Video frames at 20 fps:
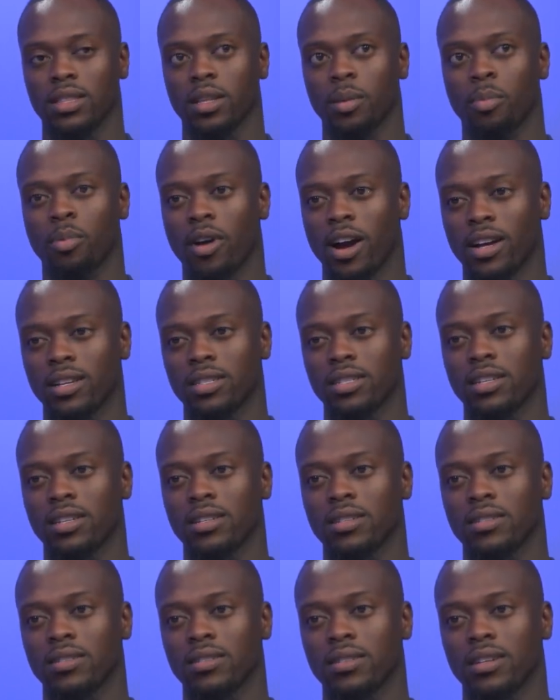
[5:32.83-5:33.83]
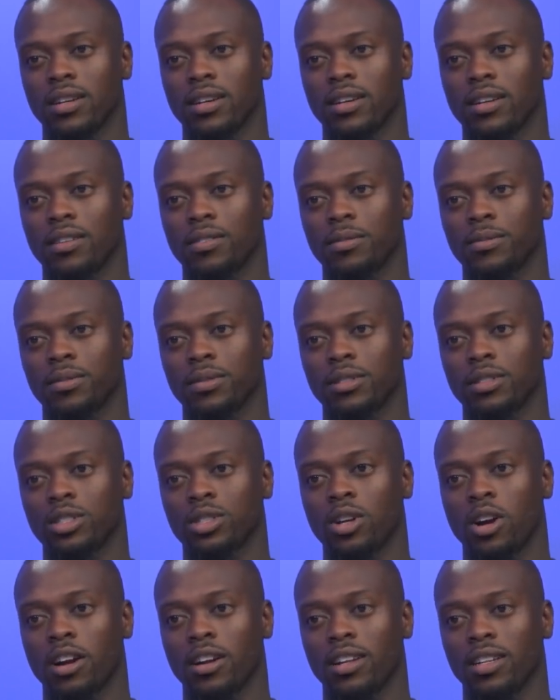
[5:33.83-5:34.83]
the process mm-hmm. of
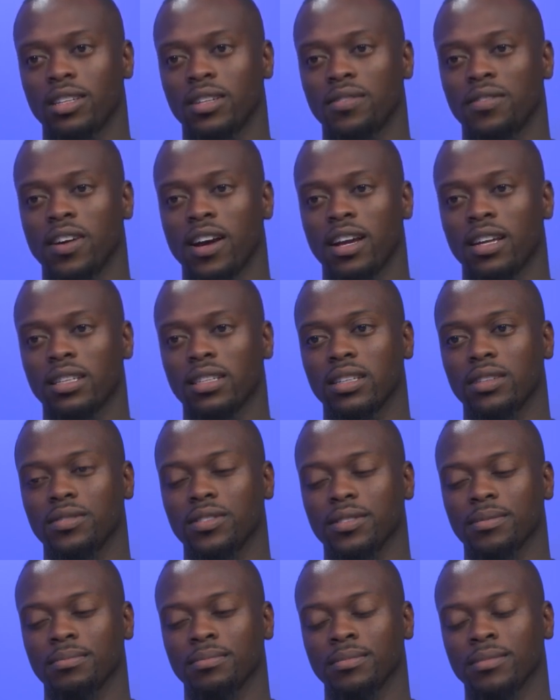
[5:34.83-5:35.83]
starting Divine Living.